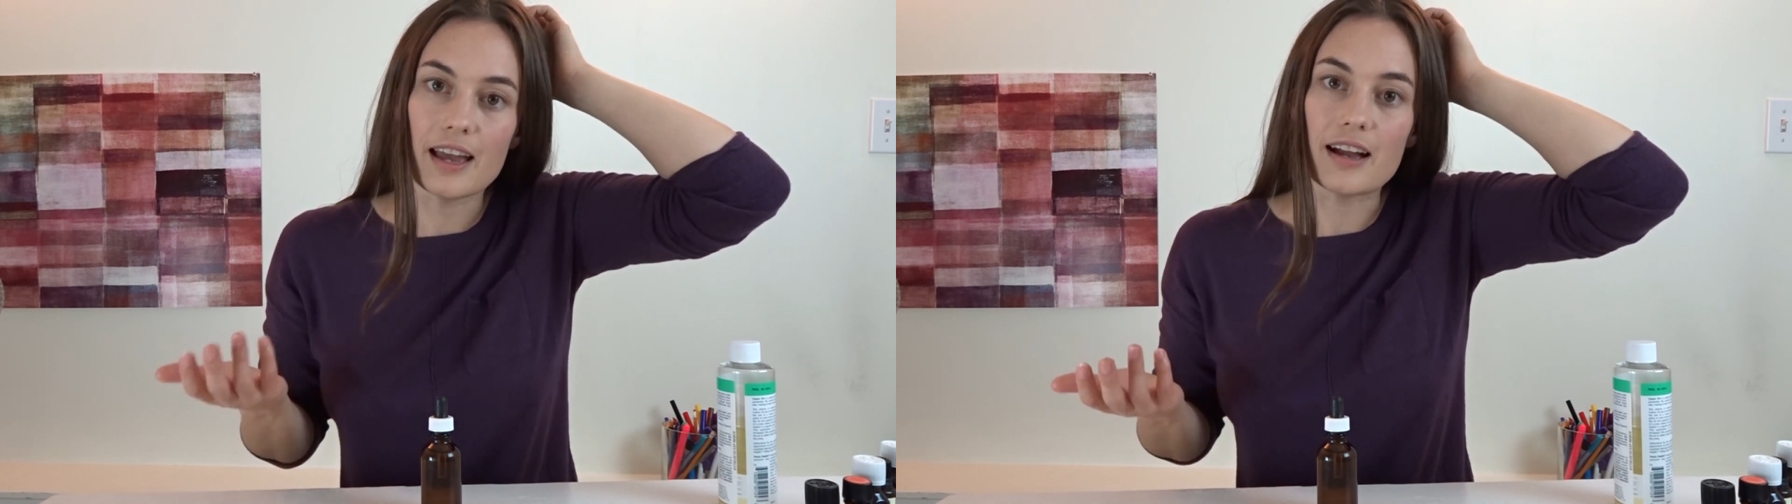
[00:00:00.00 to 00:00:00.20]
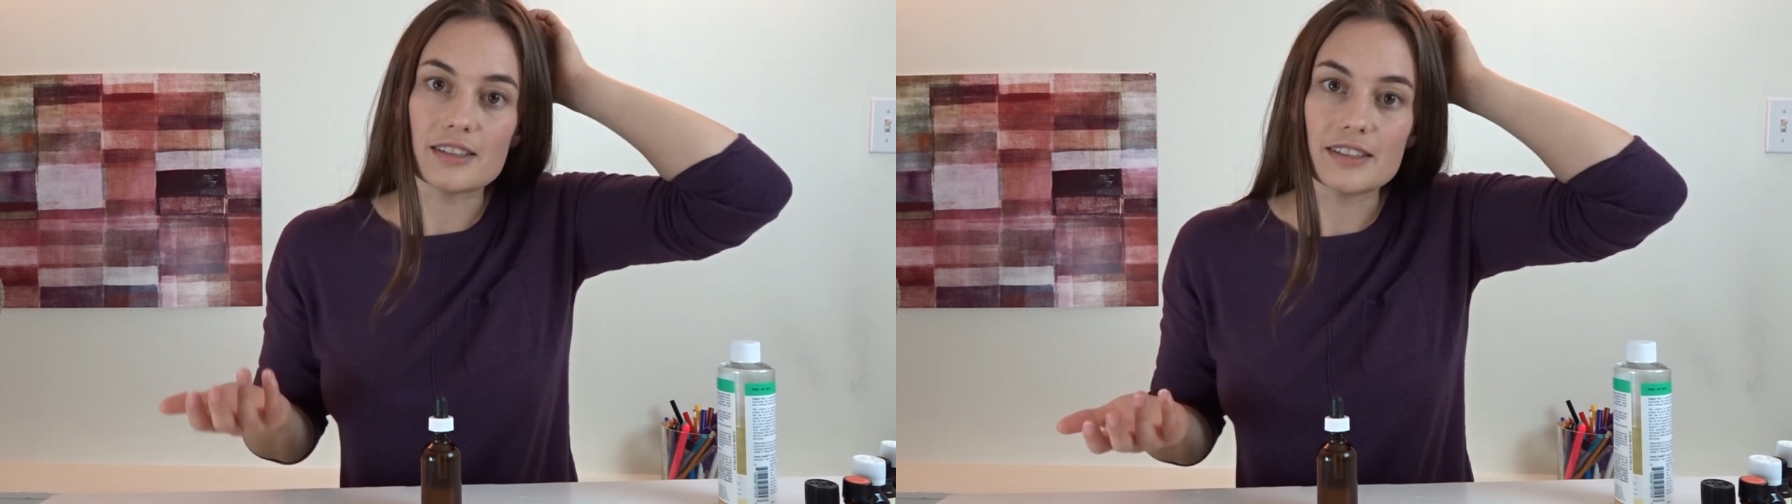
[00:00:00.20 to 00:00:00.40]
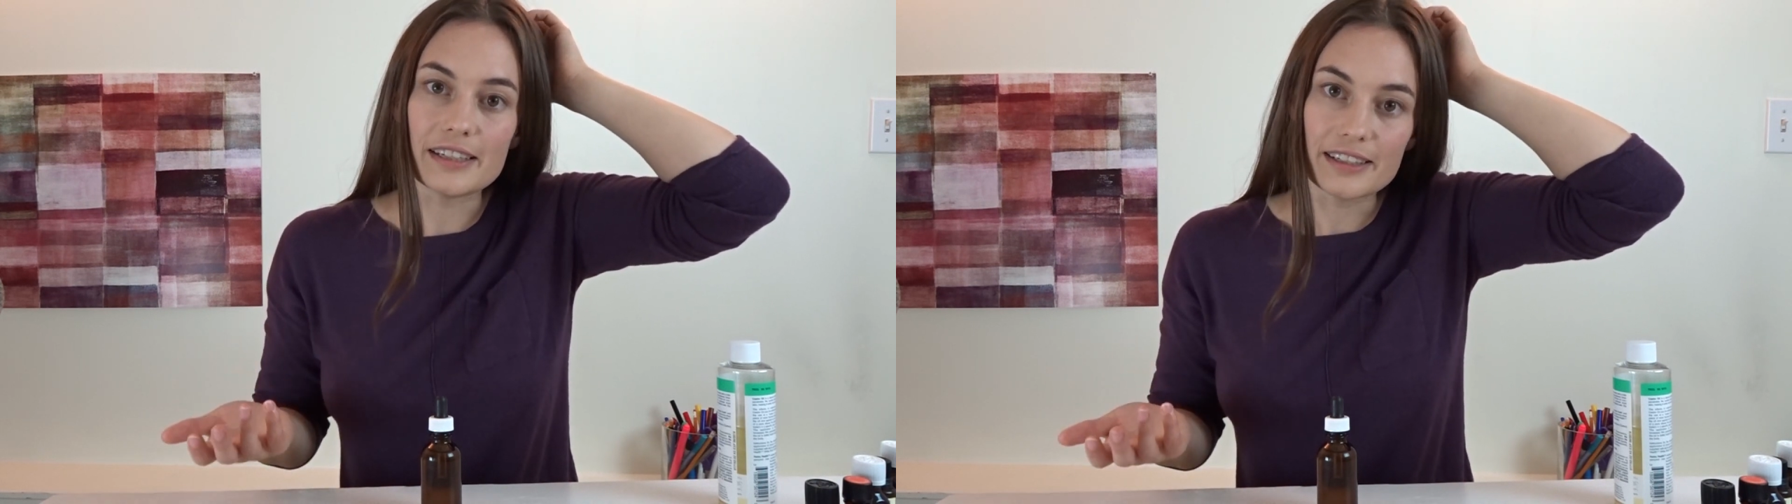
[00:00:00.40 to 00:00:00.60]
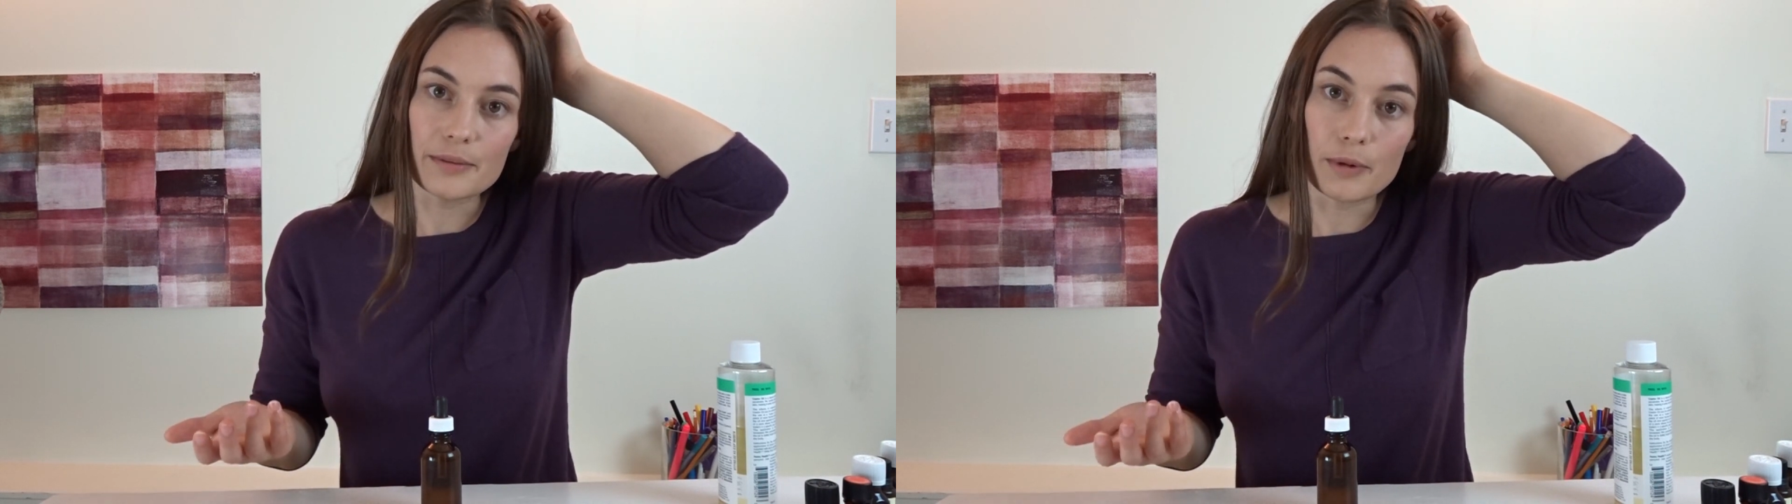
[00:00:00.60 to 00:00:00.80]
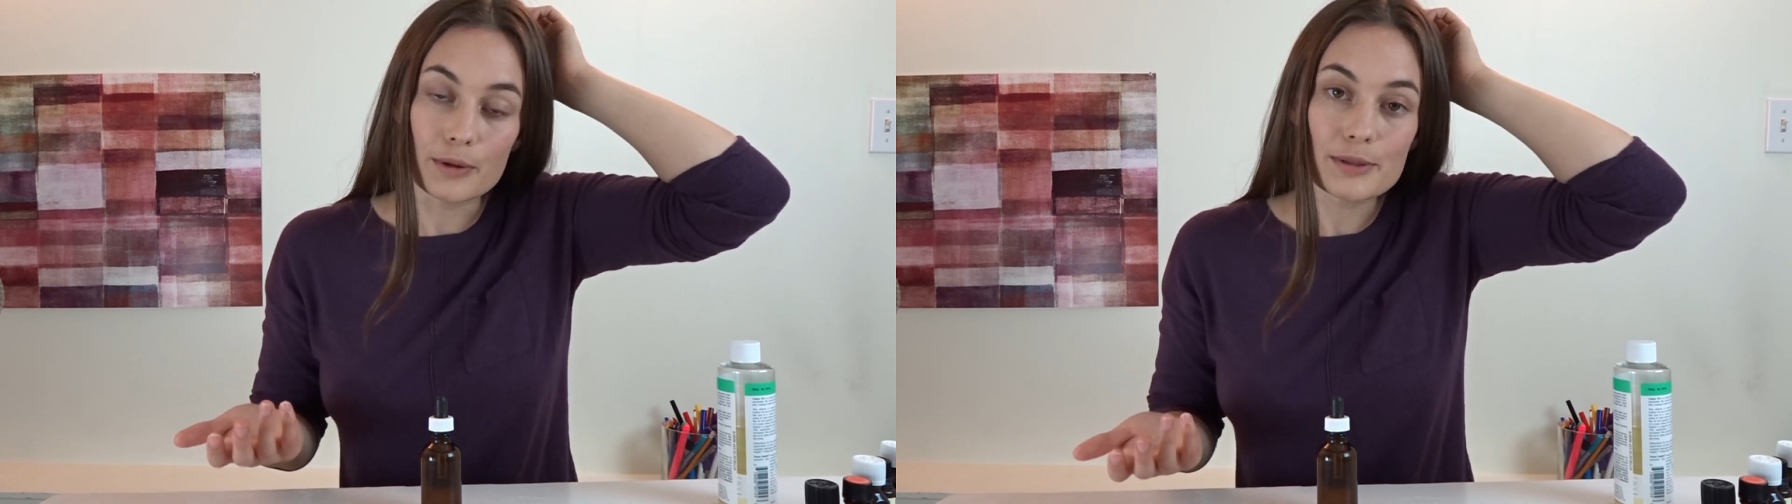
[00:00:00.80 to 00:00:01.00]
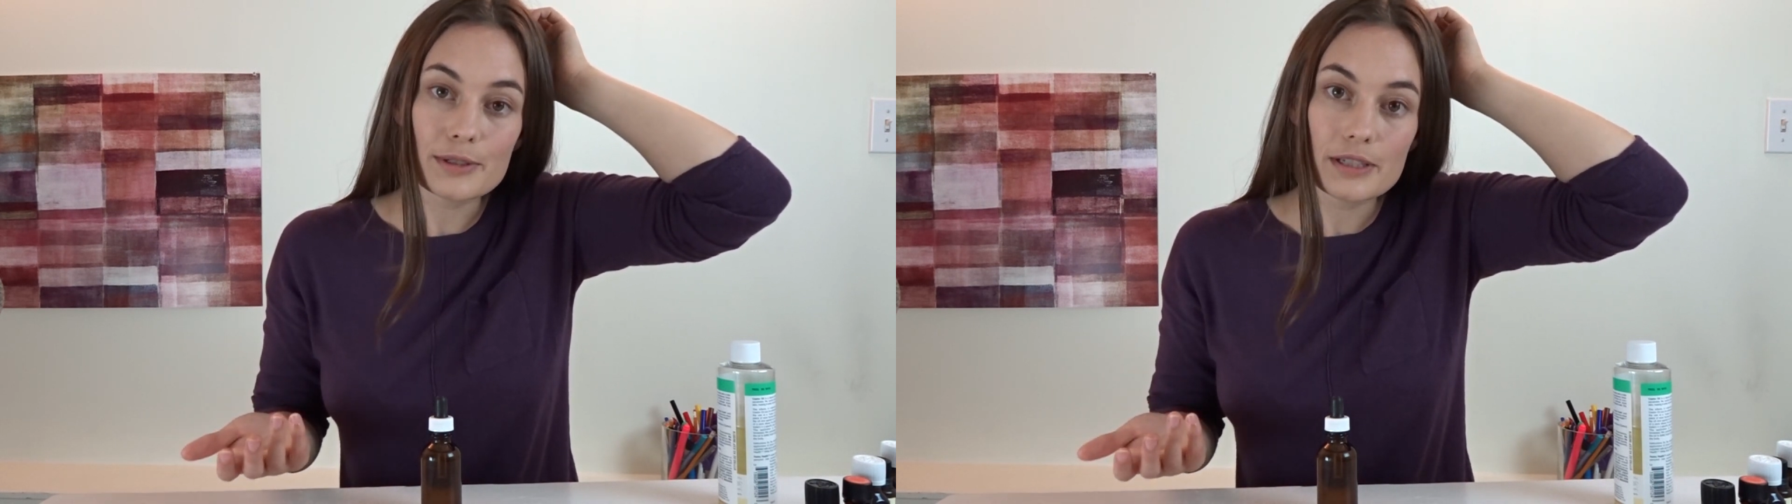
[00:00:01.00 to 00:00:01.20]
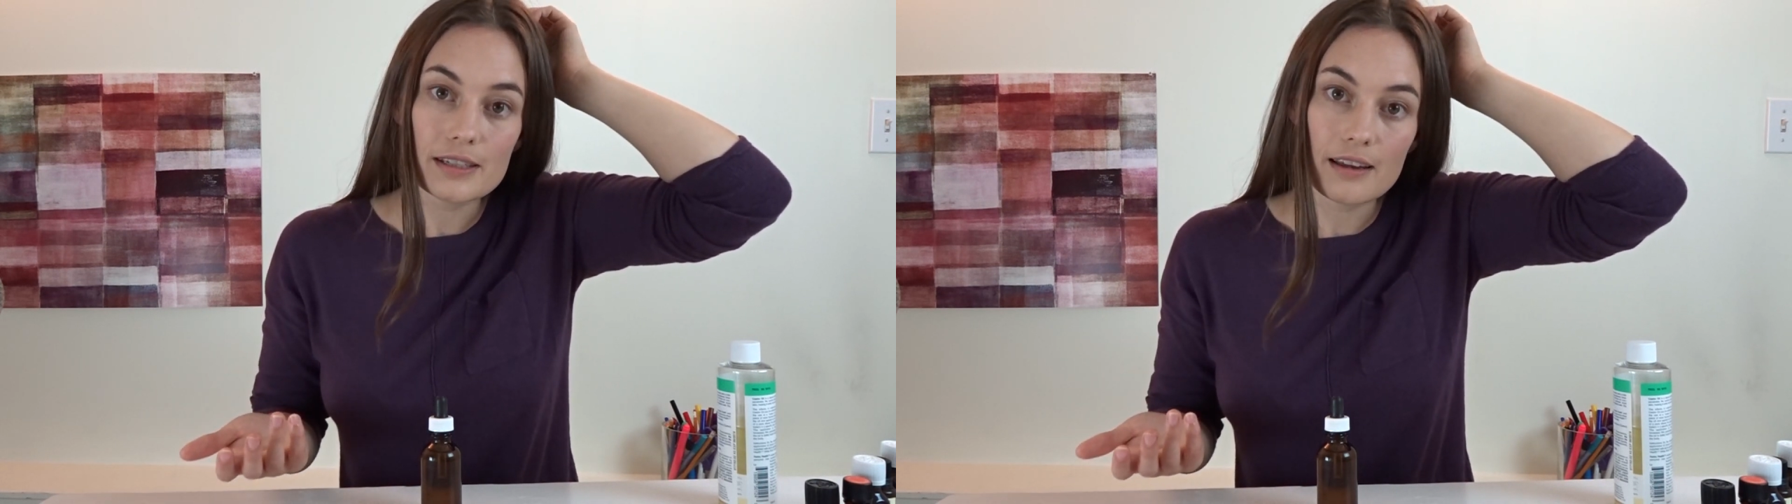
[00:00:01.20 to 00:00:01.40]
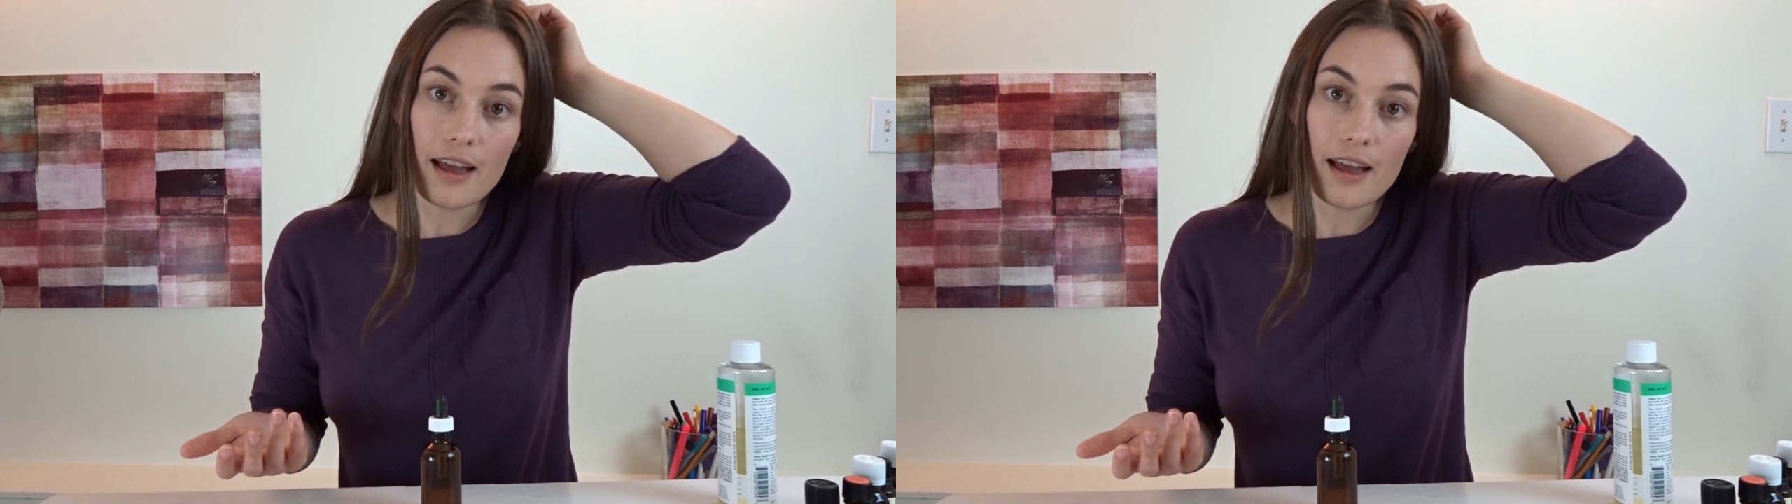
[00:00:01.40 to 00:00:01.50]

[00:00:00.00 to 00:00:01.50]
actually the most